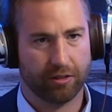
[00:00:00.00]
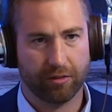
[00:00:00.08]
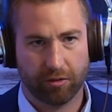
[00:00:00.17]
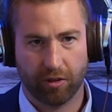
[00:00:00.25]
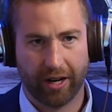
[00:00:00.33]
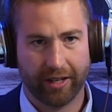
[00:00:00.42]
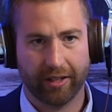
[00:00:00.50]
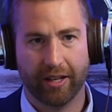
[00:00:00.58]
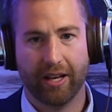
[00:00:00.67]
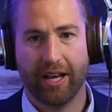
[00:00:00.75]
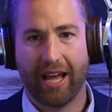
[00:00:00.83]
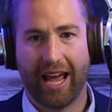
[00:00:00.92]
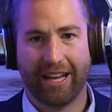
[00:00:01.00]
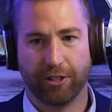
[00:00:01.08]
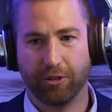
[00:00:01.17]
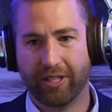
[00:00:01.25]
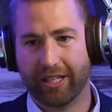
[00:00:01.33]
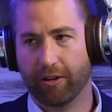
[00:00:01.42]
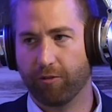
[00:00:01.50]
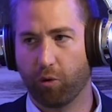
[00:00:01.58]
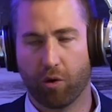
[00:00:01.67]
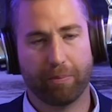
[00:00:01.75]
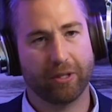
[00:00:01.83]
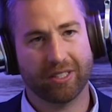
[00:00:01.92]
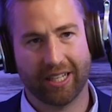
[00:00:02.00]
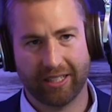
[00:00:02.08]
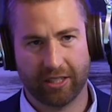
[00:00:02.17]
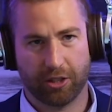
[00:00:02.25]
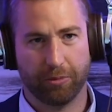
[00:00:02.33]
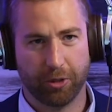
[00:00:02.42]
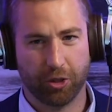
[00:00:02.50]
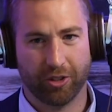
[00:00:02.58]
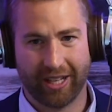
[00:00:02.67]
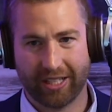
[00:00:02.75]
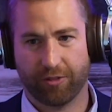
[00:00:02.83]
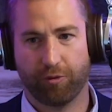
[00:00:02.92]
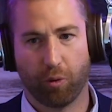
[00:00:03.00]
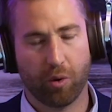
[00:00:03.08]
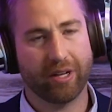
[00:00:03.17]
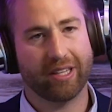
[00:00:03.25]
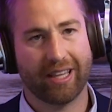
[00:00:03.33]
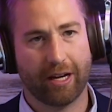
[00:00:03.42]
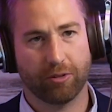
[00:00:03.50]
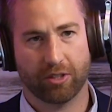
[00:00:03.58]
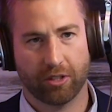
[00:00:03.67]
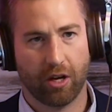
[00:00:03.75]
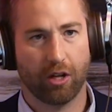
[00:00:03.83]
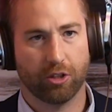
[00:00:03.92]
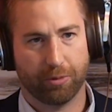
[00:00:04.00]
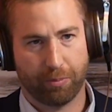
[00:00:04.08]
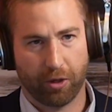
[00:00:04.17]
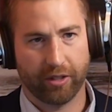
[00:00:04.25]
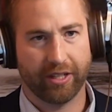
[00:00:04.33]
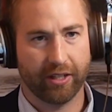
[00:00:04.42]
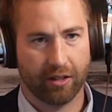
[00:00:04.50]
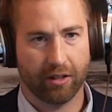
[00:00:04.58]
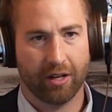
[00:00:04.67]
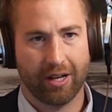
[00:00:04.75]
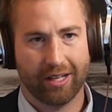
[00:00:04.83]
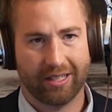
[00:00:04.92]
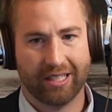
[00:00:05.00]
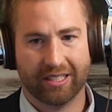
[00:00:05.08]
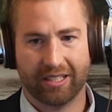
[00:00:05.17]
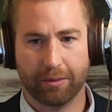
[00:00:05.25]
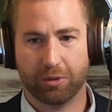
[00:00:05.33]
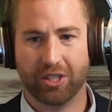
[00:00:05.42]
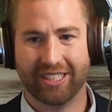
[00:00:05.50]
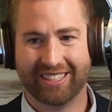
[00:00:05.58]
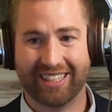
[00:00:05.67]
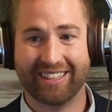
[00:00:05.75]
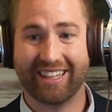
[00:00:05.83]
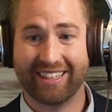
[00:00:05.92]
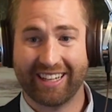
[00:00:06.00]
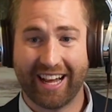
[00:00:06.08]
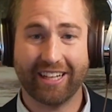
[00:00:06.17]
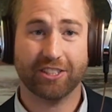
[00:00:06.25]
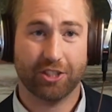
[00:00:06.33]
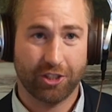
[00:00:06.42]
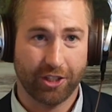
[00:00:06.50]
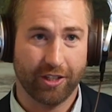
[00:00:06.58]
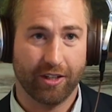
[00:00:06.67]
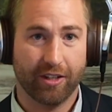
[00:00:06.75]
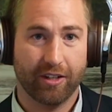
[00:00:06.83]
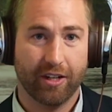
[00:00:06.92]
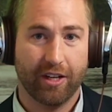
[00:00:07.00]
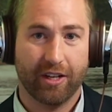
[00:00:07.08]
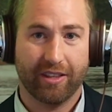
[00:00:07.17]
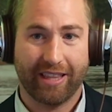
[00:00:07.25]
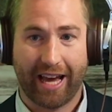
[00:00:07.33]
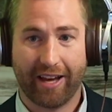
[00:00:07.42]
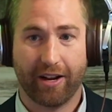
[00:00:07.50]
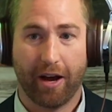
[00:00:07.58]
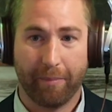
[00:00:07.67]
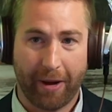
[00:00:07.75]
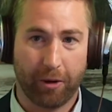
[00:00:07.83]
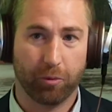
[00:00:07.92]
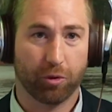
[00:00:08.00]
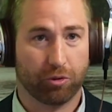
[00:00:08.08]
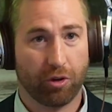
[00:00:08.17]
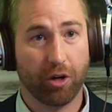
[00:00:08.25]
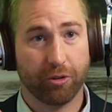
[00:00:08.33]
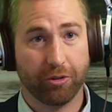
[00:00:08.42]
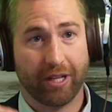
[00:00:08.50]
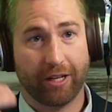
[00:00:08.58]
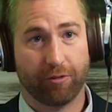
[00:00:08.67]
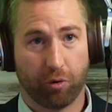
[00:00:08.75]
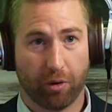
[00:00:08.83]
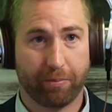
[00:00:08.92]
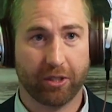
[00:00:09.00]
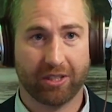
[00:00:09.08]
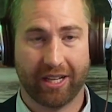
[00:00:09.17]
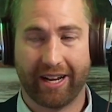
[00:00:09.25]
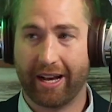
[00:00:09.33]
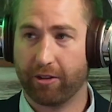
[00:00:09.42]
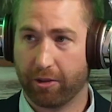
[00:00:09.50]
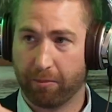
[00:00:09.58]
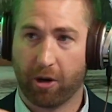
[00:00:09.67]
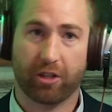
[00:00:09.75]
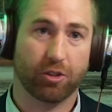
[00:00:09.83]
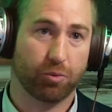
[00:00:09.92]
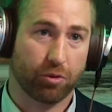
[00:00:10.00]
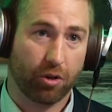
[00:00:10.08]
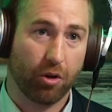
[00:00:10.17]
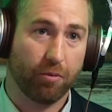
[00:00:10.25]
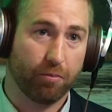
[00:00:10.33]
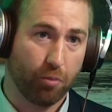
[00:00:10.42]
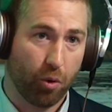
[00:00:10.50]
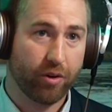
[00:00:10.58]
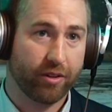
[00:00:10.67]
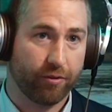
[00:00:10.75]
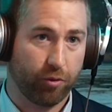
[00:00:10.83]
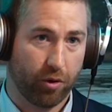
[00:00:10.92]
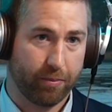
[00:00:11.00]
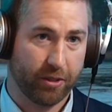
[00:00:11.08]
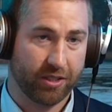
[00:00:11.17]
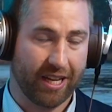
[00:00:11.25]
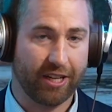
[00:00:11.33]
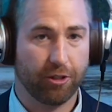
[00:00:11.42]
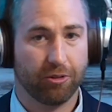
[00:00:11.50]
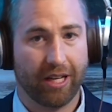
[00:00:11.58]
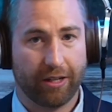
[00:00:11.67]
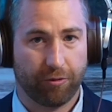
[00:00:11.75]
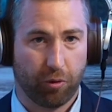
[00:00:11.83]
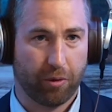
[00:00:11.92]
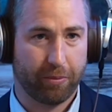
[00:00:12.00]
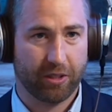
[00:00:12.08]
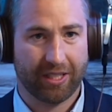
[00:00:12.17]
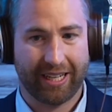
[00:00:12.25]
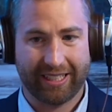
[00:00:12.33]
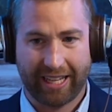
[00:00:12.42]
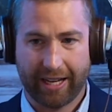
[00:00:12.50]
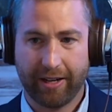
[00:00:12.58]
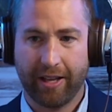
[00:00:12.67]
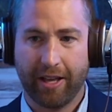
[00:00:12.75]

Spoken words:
right? And you take a 4% distribution, that's $40,000 per year. The assumption is then the next year, that amount will grow. You take 4% out, the markets will grow more than 4%. You take 4% again,